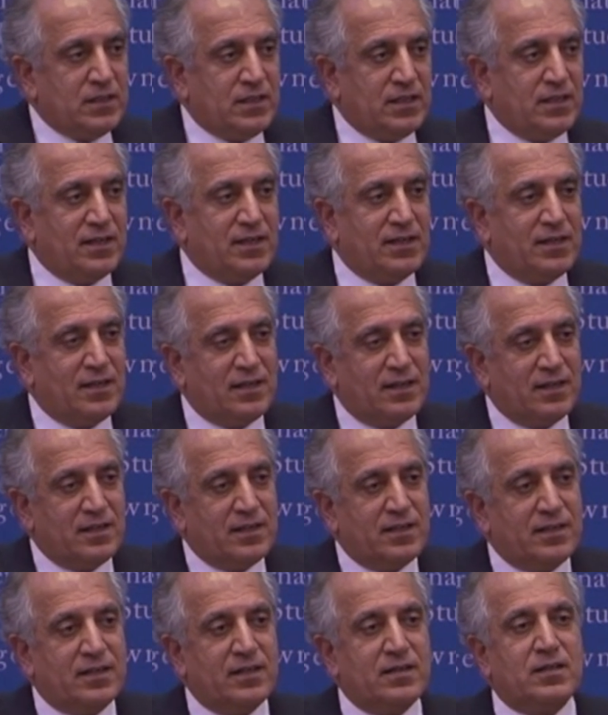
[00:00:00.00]

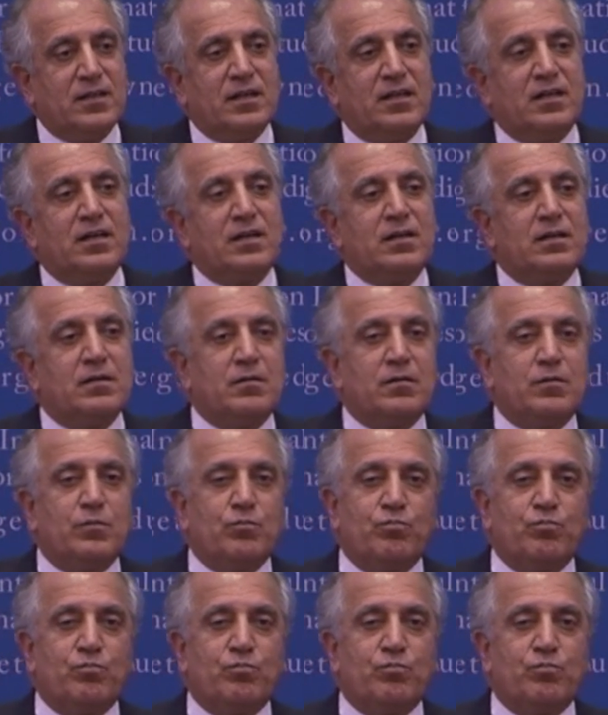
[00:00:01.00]
(silence)